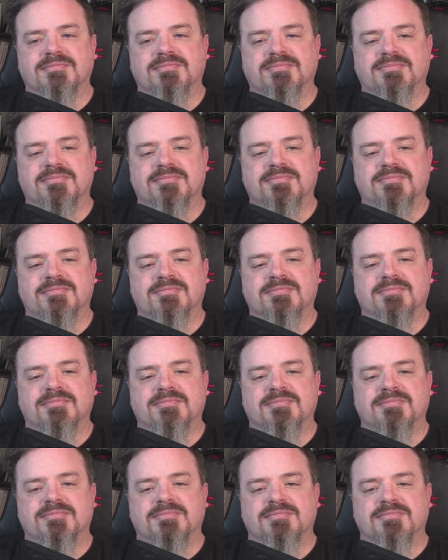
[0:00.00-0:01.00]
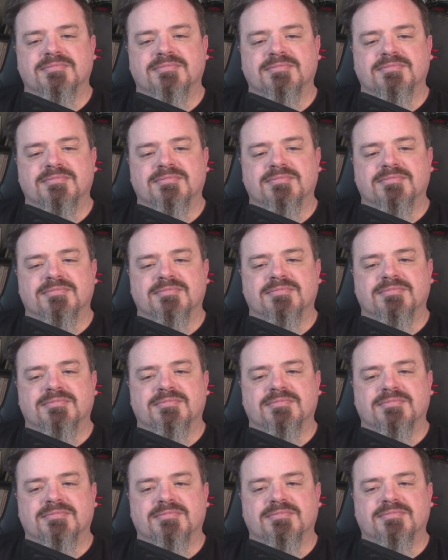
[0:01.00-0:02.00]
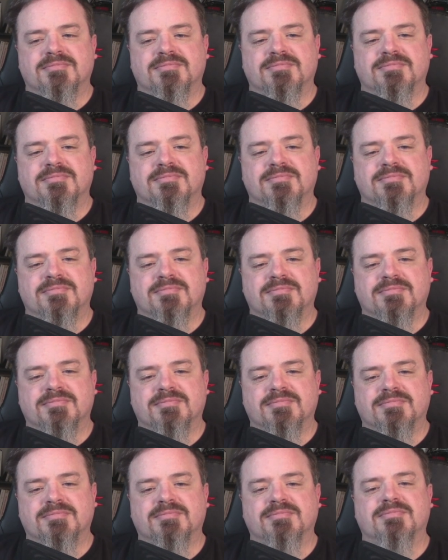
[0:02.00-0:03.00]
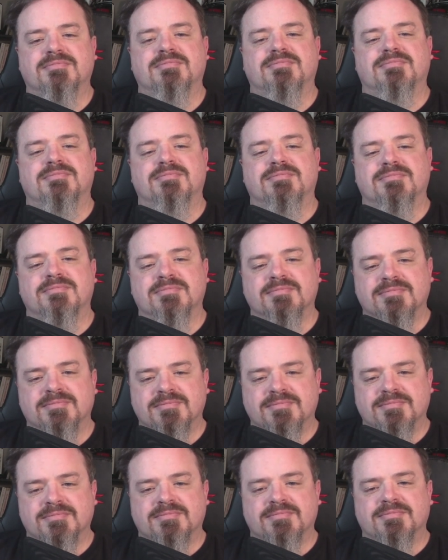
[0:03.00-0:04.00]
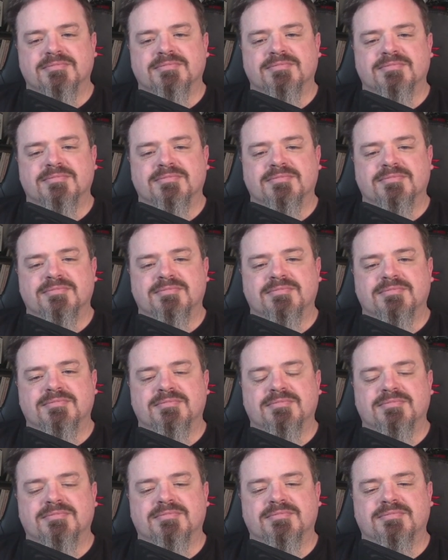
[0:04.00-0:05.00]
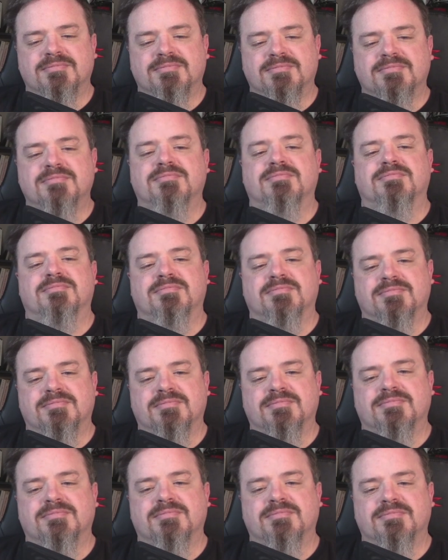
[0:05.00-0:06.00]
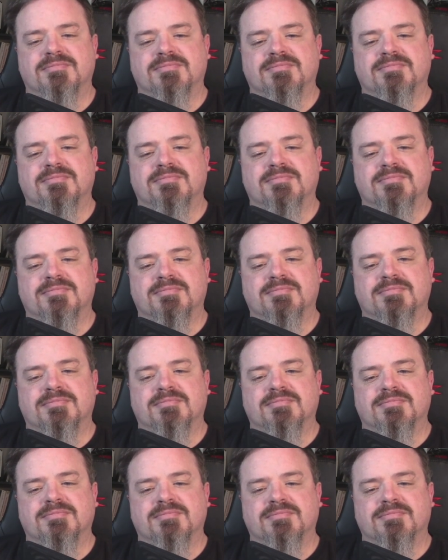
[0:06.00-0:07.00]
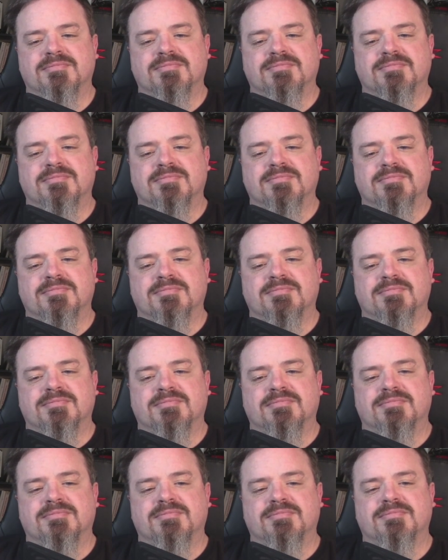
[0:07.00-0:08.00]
(not speaking)